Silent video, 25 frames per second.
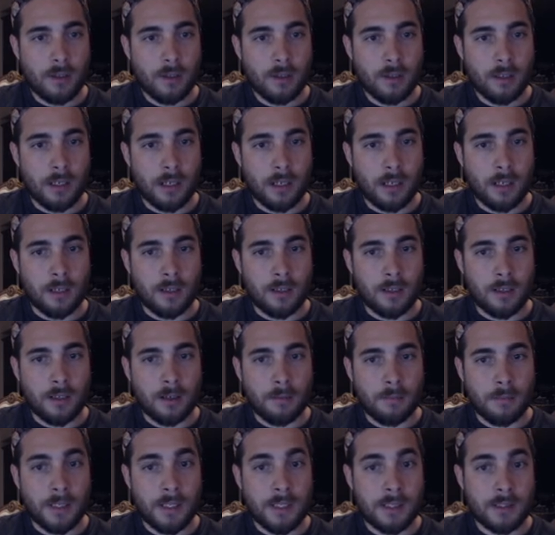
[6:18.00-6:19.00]
And
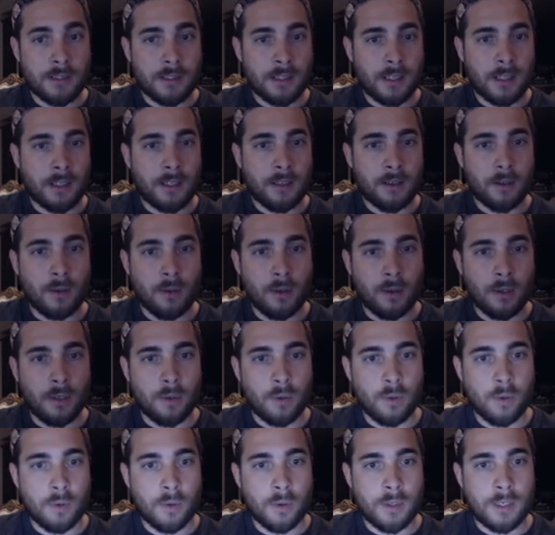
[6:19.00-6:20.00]
because I had
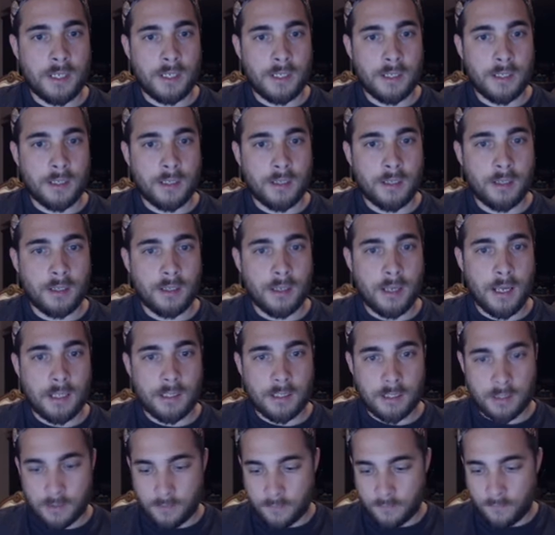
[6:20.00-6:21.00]
already had
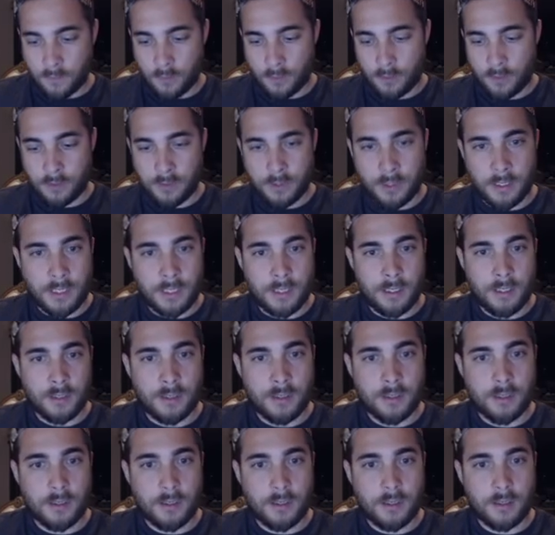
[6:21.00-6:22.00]
this folder in
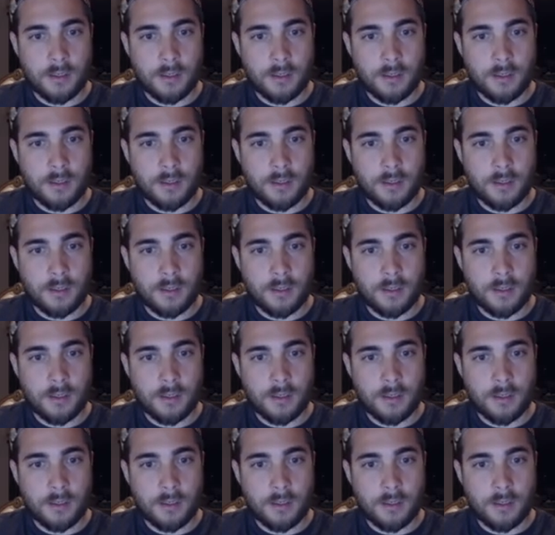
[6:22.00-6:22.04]
here,